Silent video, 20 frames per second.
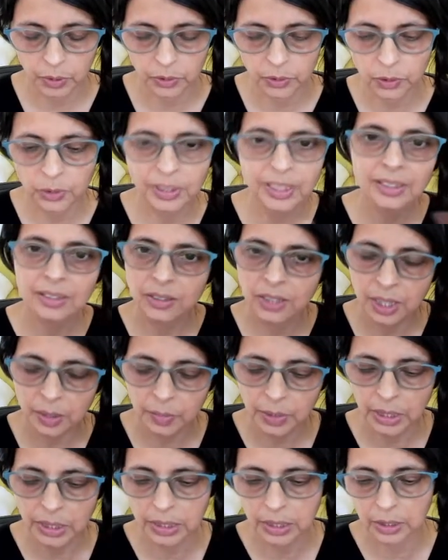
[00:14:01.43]
So these are some
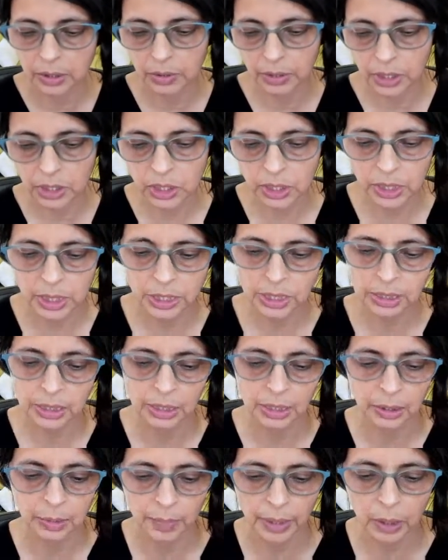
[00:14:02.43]
considerations to
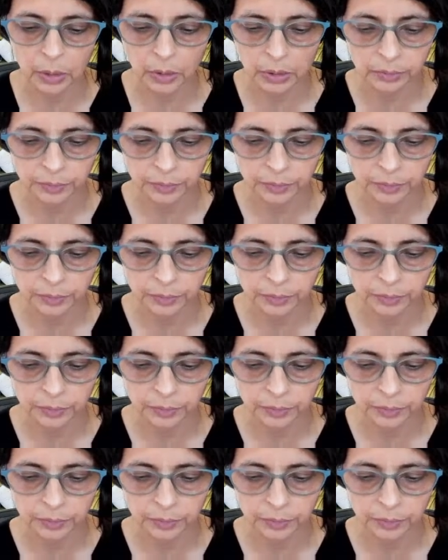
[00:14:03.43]
think about.